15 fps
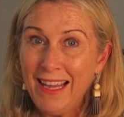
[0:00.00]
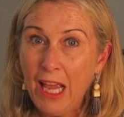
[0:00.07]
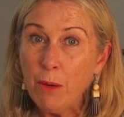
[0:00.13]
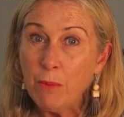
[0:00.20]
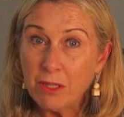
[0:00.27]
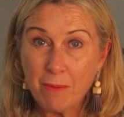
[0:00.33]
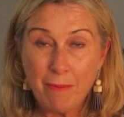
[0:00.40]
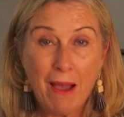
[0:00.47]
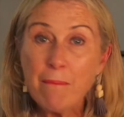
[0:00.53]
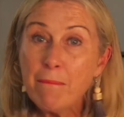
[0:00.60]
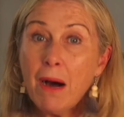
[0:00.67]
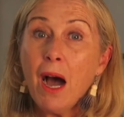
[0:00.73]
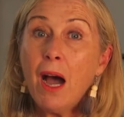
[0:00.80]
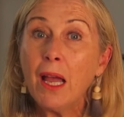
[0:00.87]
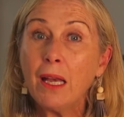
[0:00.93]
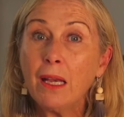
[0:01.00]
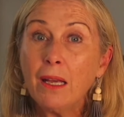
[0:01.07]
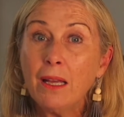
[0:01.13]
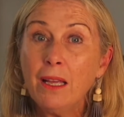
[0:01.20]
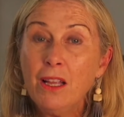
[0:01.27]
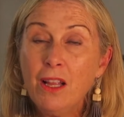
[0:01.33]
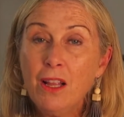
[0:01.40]
It was about mine,
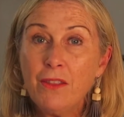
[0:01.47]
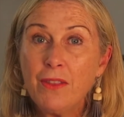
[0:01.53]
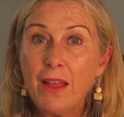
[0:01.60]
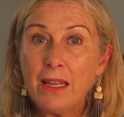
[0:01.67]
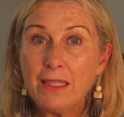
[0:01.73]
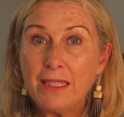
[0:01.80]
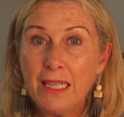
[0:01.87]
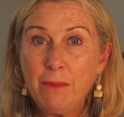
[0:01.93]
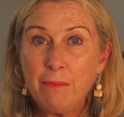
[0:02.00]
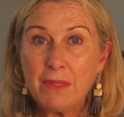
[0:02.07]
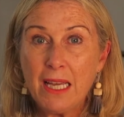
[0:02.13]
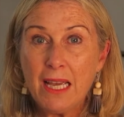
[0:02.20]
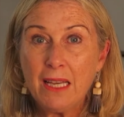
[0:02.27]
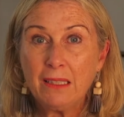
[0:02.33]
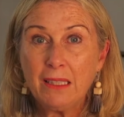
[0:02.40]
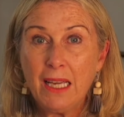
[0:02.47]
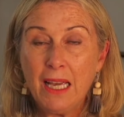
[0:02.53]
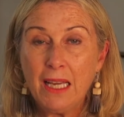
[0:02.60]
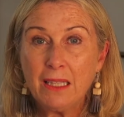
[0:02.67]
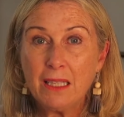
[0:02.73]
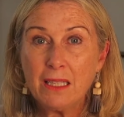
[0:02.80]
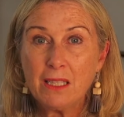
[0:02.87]
that deep down I
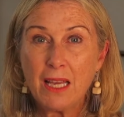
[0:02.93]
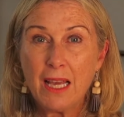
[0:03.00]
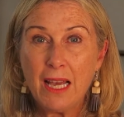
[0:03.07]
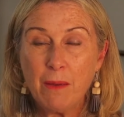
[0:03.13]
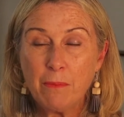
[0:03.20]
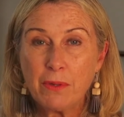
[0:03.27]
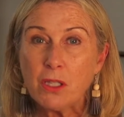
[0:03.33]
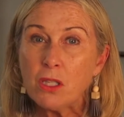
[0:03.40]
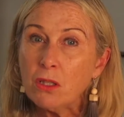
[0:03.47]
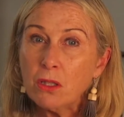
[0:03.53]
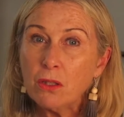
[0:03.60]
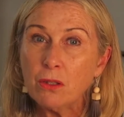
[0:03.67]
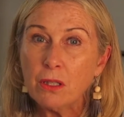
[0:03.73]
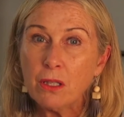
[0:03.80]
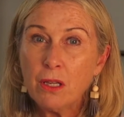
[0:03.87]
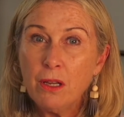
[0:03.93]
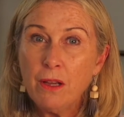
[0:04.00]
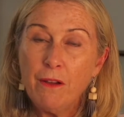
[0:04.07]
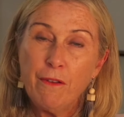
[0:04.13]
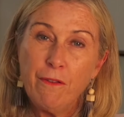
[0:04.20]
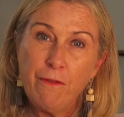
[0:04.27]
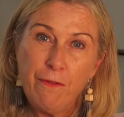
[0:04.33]
had this absolute
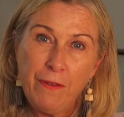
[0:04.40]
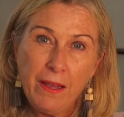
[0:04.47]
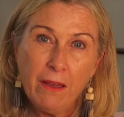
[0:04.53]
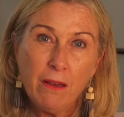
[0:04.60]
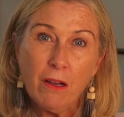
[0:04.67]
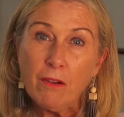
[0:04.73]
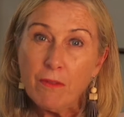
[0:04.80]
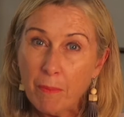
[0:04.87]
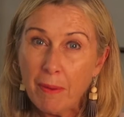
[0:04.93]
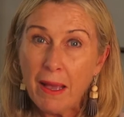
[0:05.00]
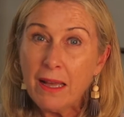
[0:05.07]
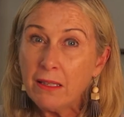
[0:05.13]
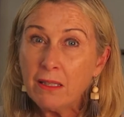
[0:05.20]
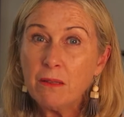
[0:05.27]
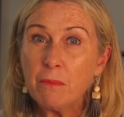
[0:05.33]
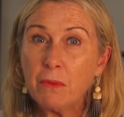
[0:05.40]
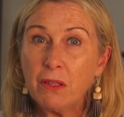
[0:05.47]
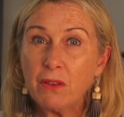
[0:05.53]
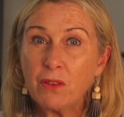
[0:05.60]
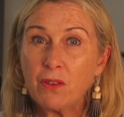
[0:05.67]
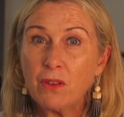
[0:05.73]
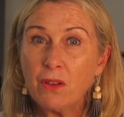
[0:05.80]
fear of
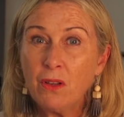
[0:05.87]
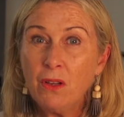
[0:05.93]
abandonment